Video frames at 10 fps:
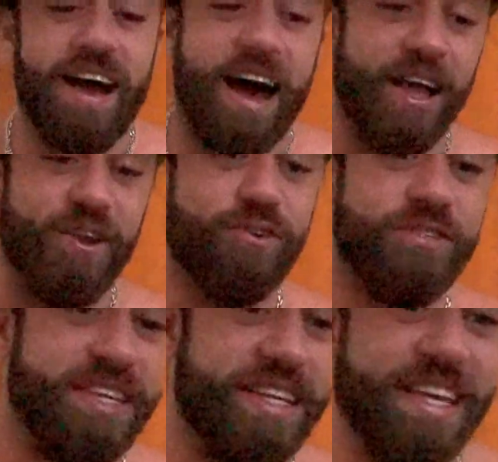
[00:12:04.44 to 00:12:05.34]
I
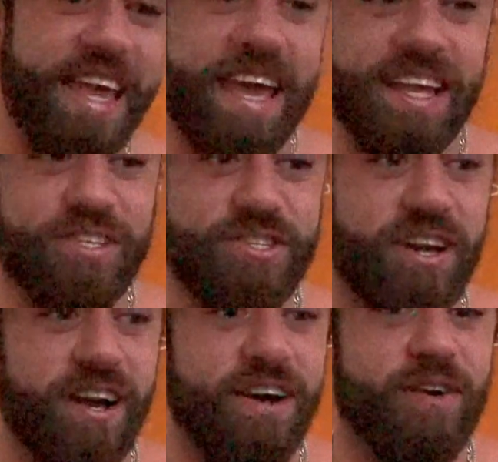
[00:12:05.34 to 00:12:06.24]
don't engage
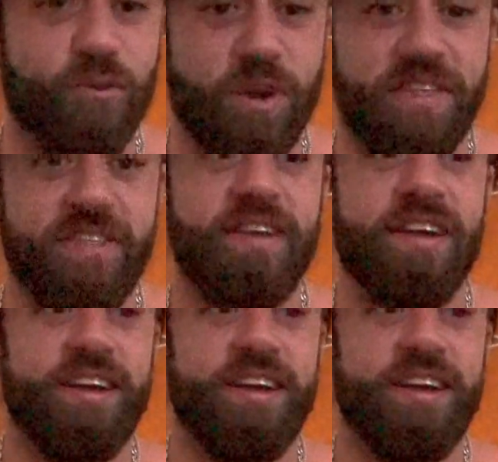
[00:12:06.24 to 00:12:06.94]
with